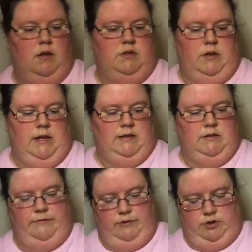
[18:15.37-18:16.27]
So that's
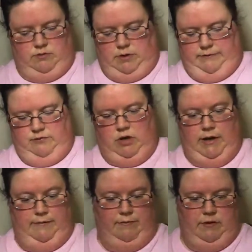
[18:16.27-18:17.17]
the first rough
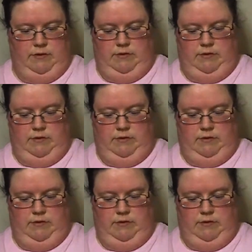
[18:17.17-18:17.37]
draft.